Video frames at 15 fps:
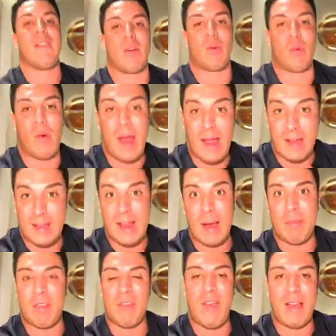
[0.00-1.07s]
of the right
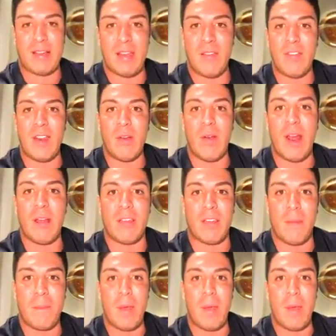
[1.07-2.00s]
types of activity, right? Some